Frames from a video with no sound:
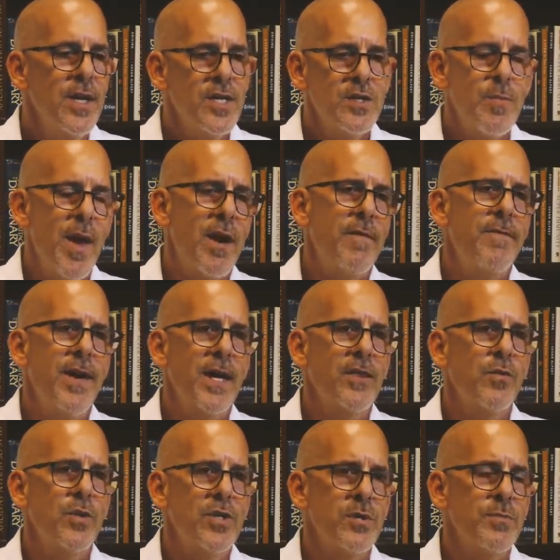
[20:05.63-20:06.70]
As a matter of fact,
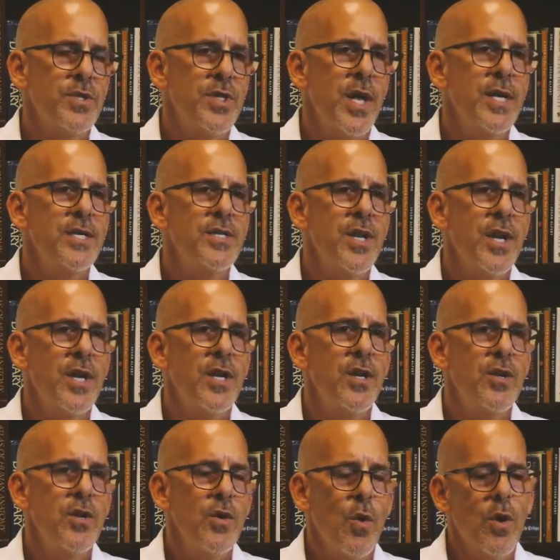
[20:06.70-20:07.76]
there were some studies done in
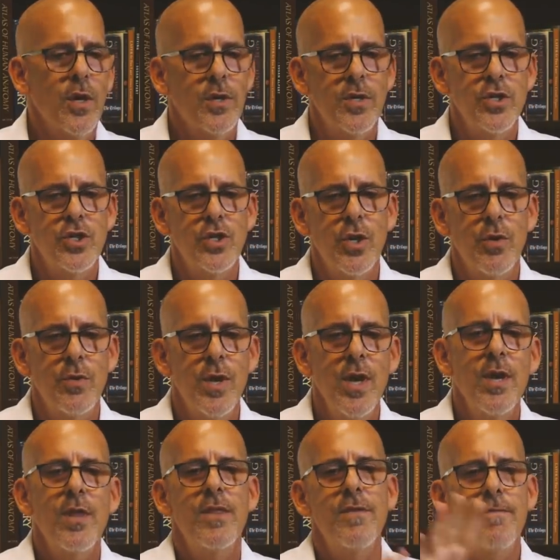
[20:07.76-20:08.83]
New York that showed
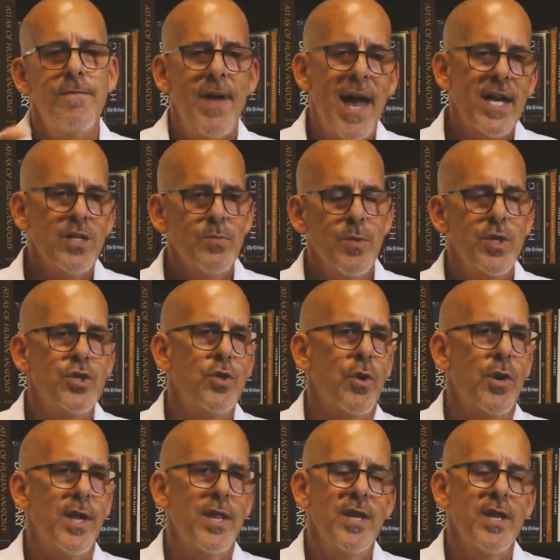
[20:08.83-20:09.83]
the vast majority,